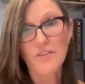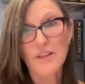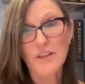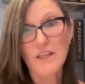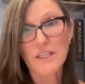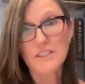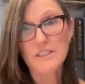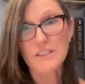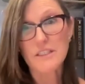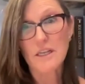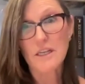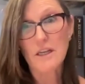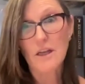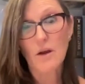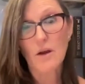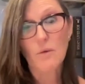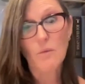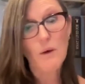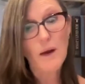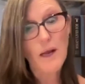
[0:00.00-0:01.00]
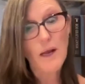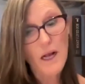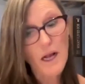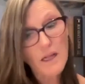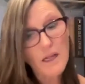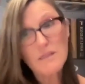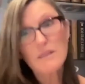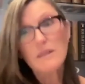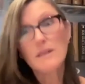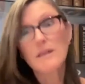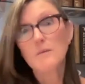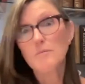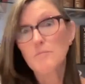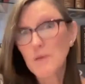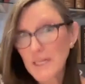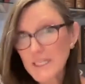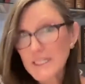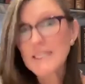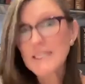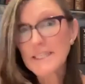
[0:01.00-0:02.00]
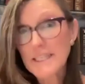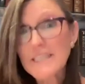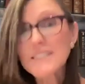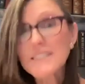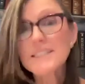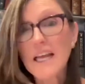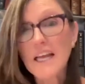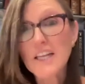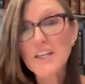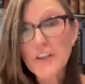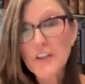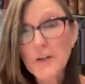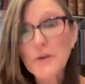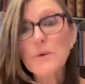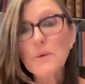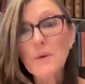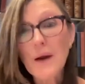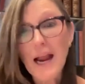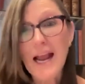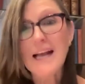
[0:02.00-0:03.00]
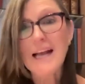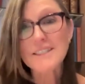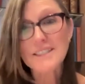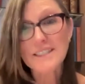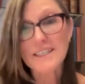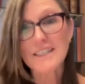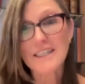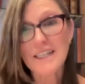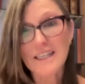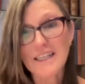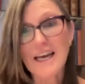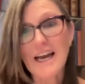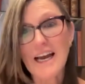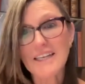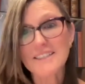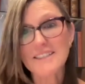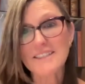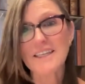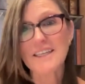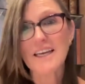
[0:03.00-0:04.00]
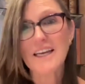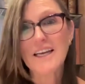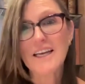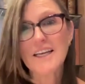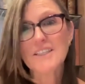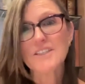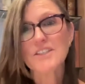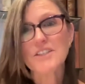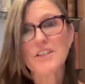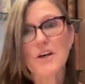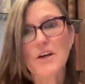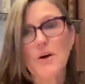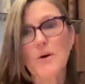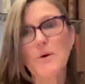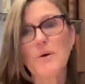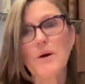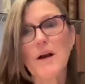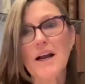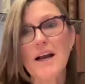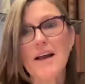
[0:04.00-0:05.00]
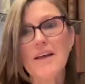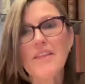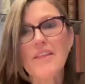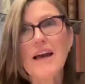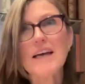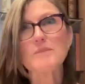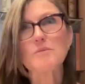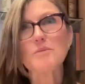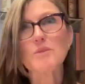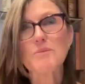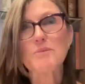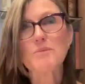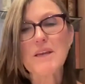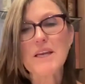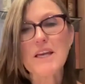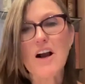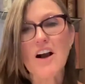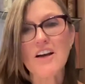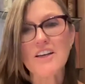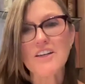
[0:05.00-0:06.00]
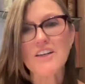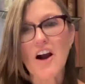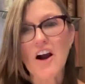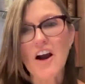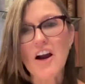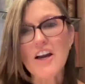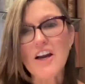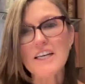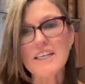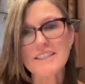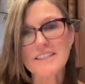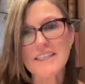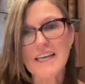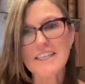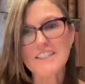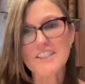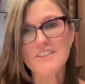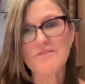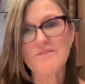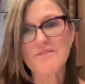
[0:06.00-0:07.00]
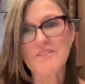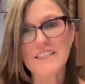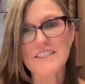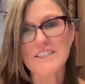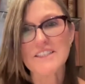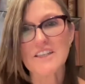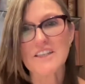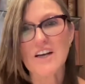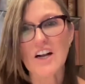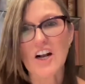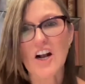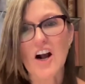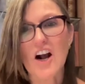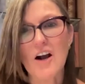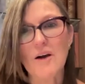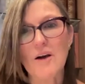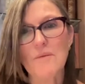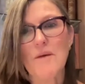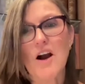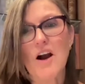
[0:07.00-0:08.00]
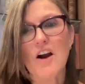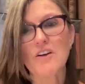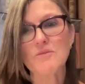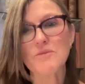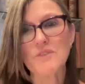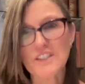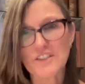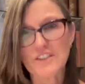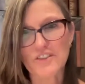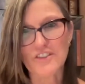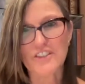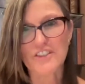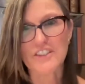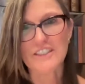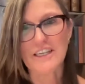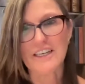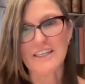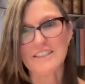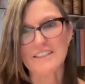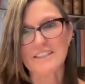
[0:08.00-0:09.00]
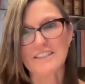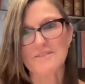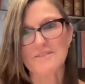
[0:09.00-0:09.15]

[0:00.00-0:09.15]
this. Well, but it is a new asset class. So that would be on ark-invest.com, our research site.